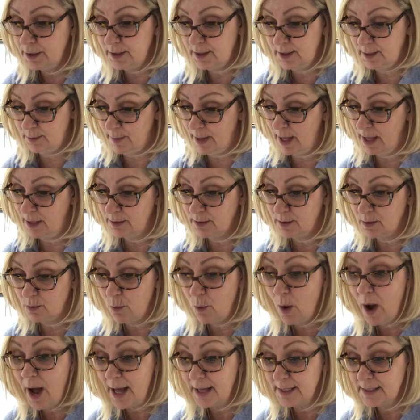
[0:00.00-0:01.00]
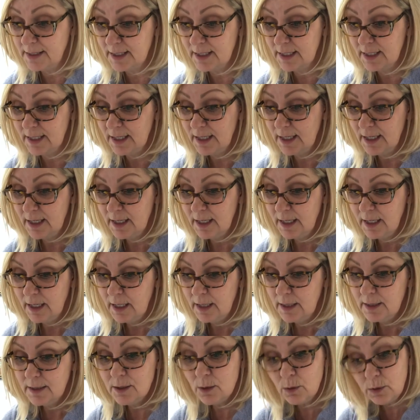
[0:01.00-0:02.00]
Smells what?
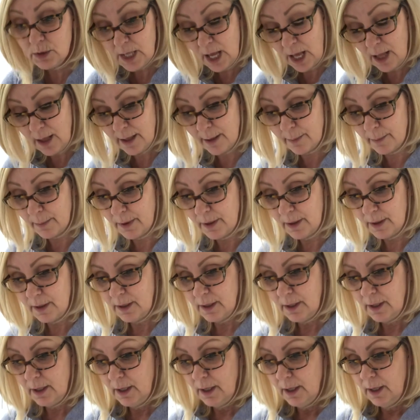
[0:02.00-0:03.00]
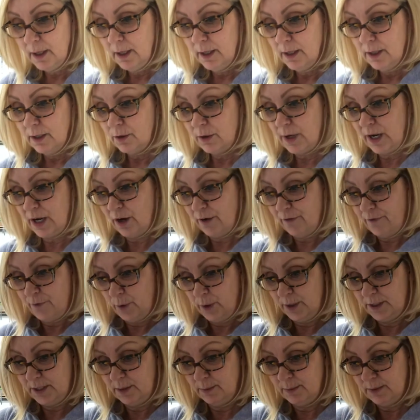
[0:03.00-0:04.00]
So tell him. Gregor
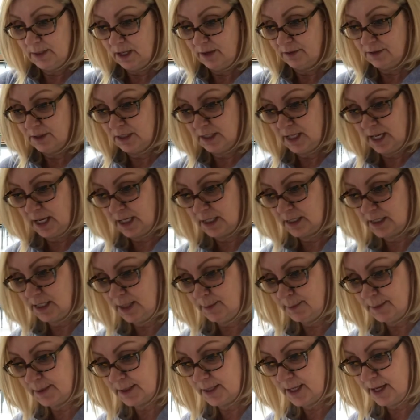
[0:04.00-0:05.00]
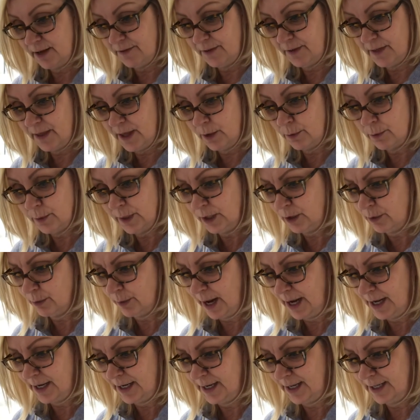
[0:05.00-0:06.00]
forced himself to take a deep sniff and then
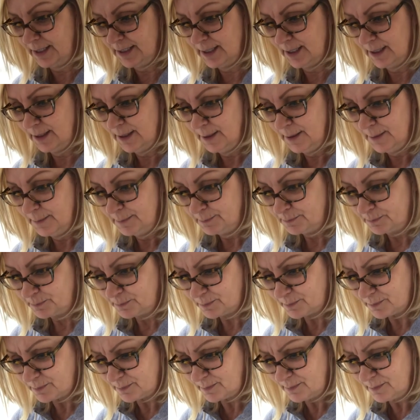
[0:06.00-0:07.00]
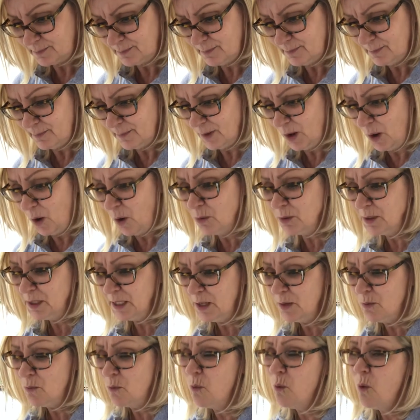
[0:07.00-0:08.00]
regretted it.
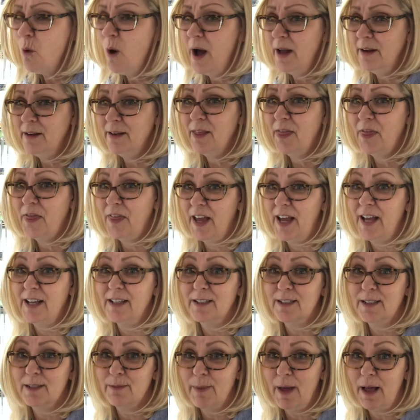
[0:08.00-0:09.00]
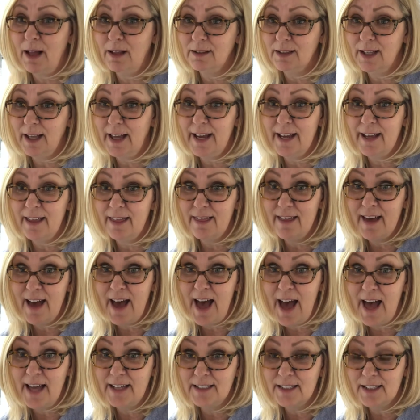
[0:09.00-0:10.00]
Only one thing smelled like
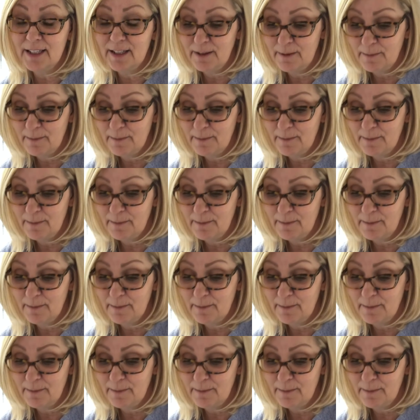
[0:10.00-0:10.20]
that.